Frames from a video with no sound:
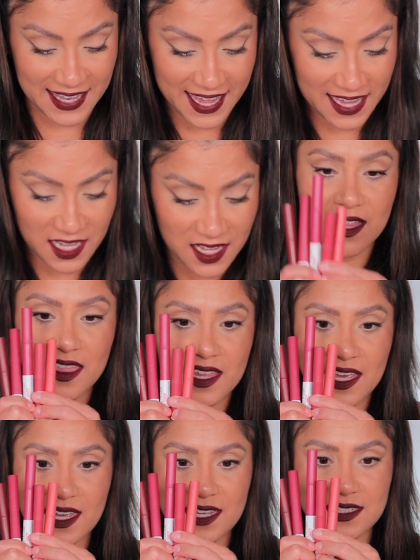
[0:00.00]
Like
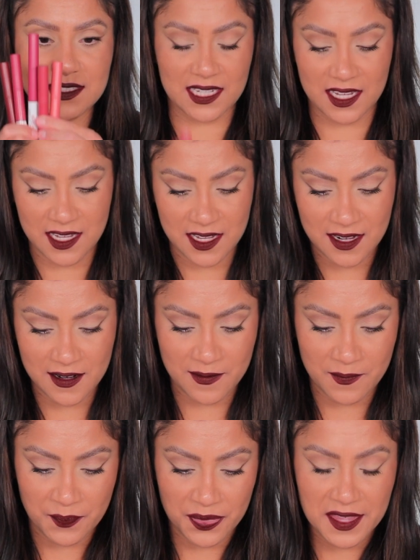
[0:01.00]
these,
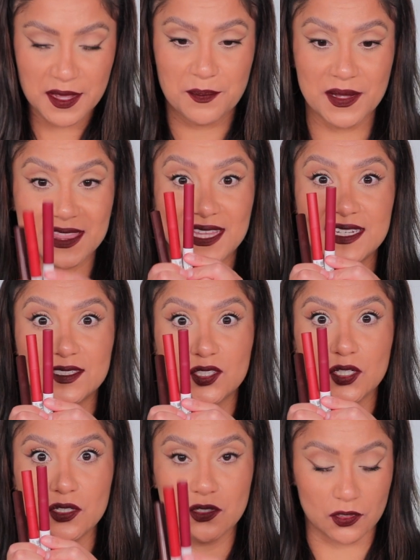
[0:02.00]
but these
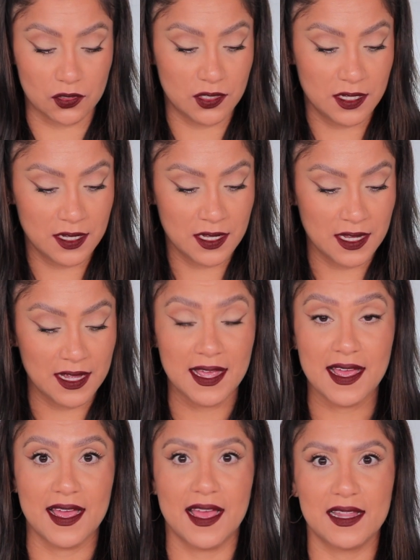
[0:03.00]
too,
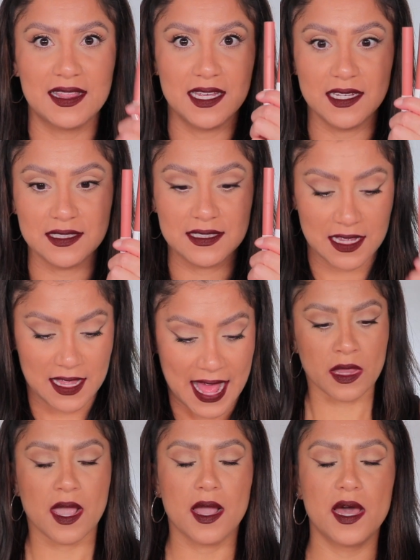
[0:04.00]
and these.
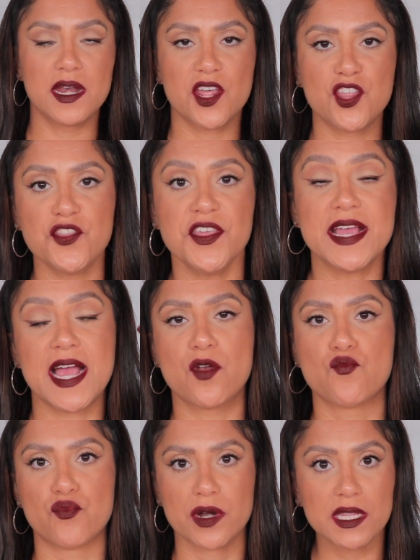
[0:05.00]
Another thing I
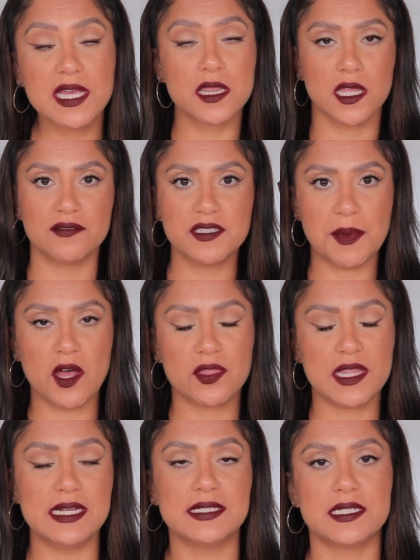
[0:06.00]
really loved
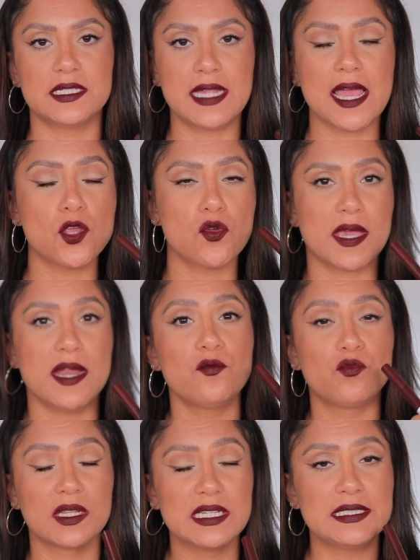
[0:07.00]
about these is that you
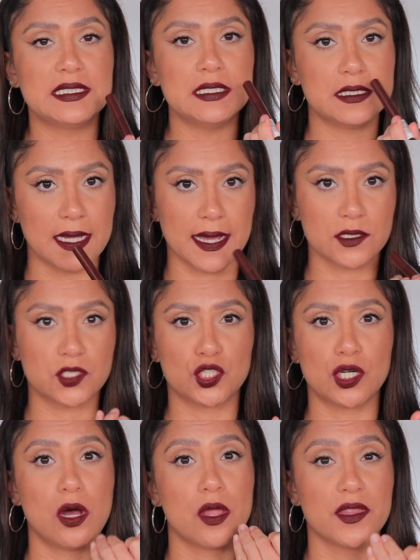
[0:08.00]
can't really see
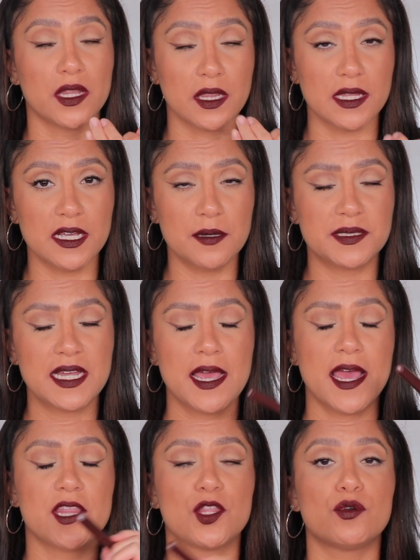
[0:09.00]
texture on the lips,
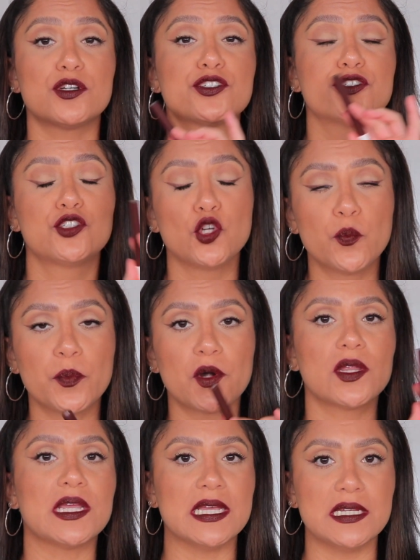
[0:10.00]
and they were
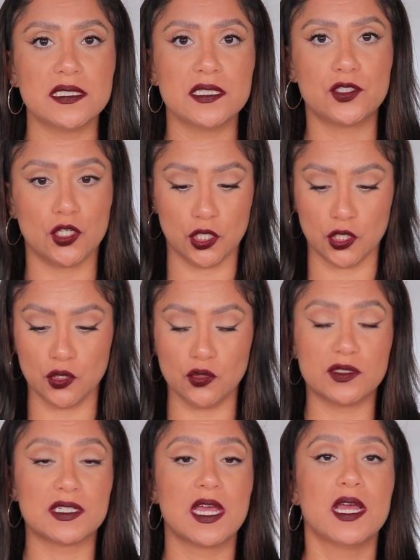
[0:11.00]
super easy to
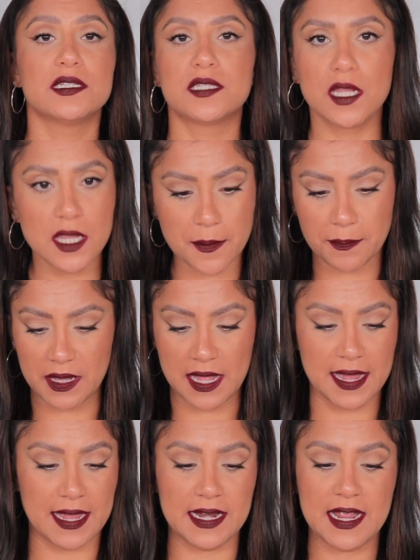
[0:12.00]
use to lip
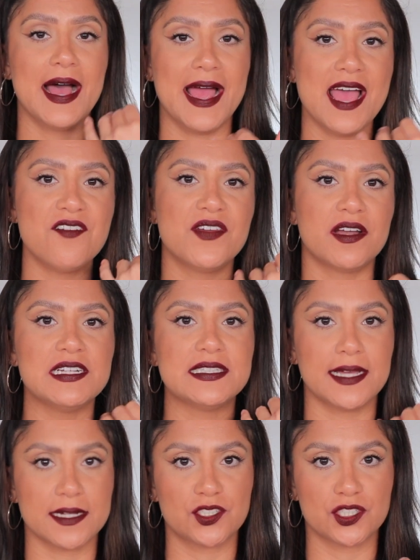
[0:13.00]
line. I have very
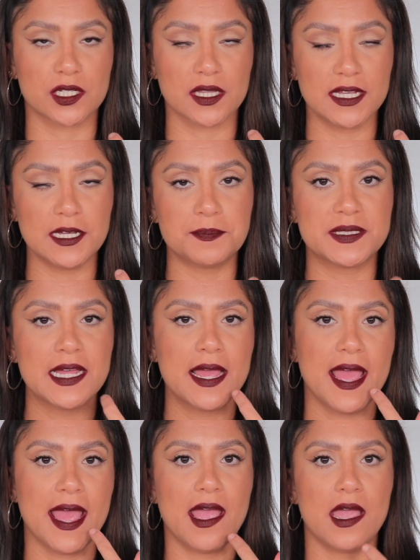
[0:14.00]
textured lips,
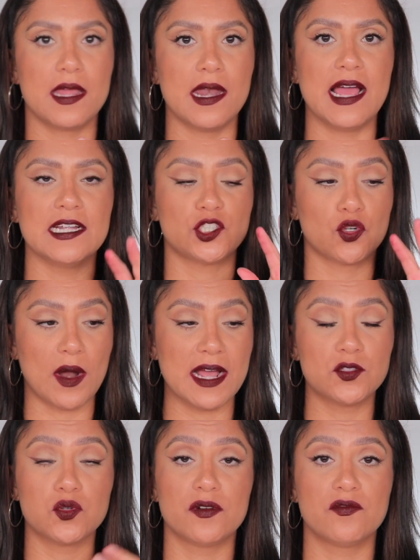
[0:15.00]
and I
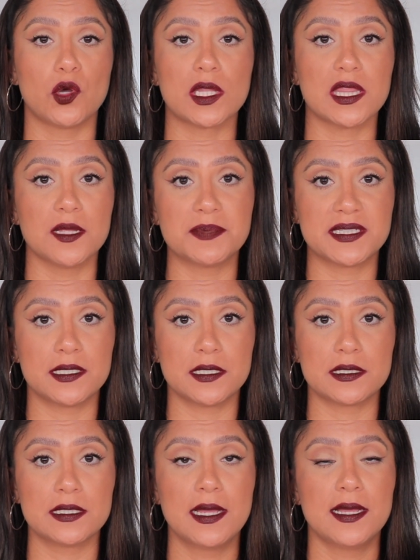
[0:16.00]
try to avoid
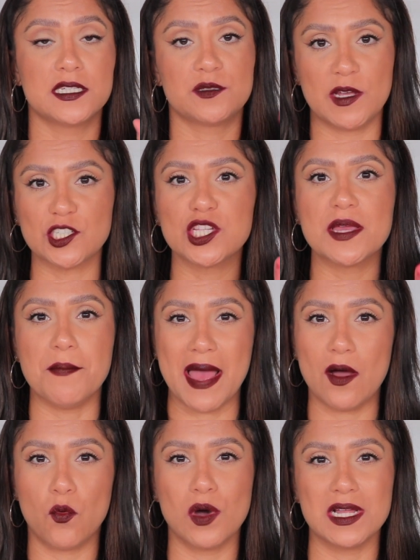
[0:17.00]
lipsticks, especially
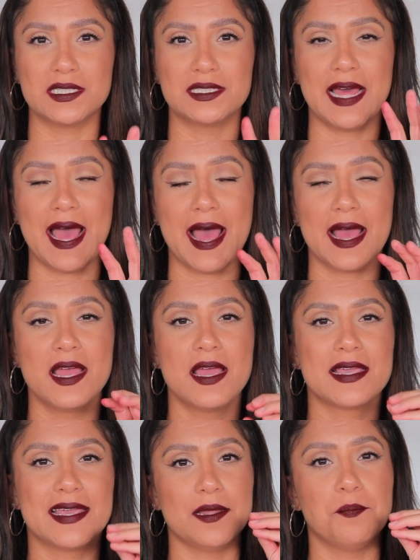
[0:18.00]
matte ones that
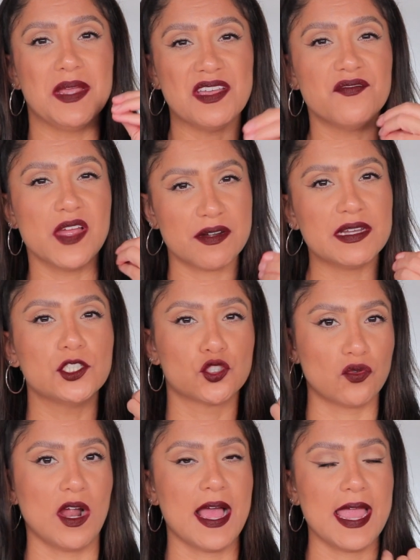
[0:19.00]
can be very
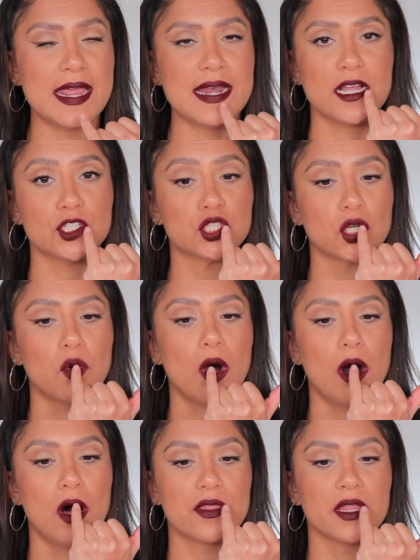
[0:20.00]
drying and show
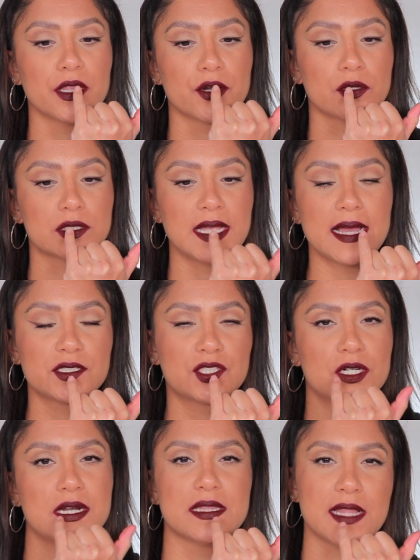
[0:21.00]
all the little
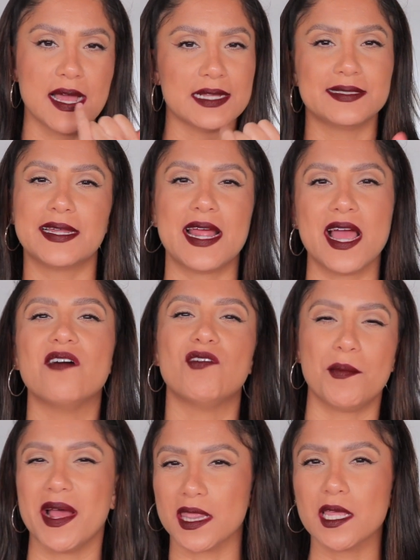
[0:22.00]
texture and lines that I have
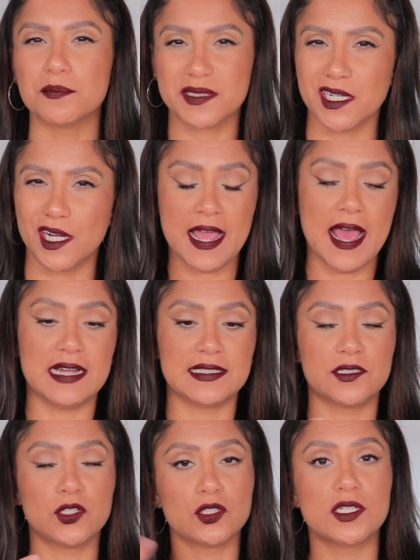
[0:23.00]
on my lips, you know? As
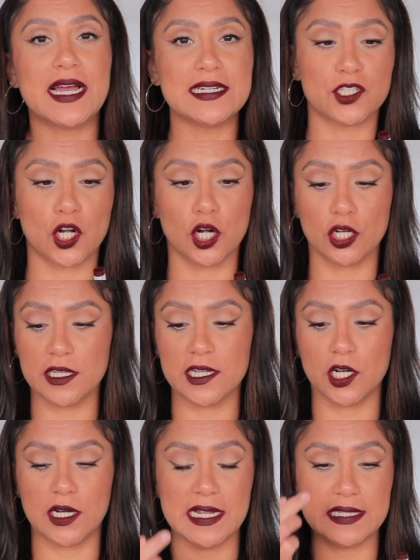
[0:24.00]
I told you guys
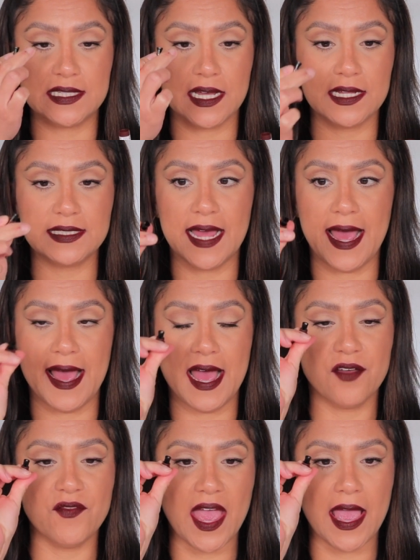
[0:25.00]
earlier, it does
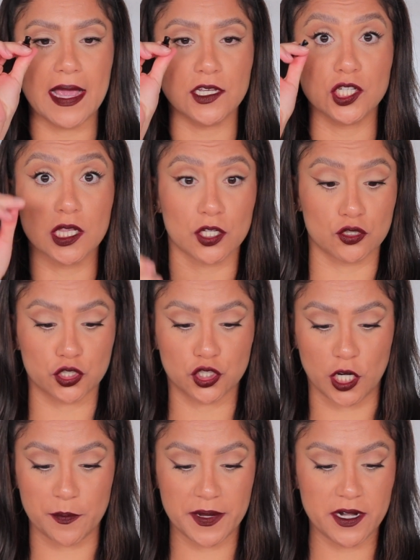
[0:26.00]
have a little
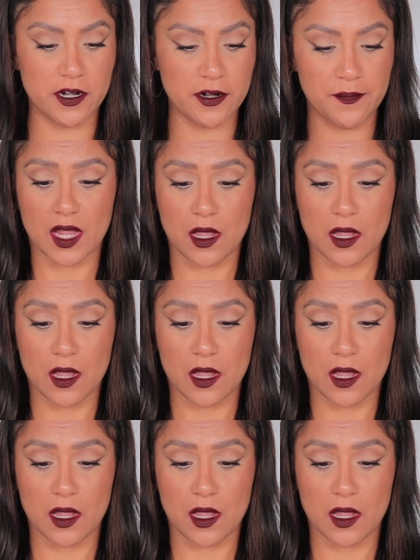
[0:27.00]
sharpener.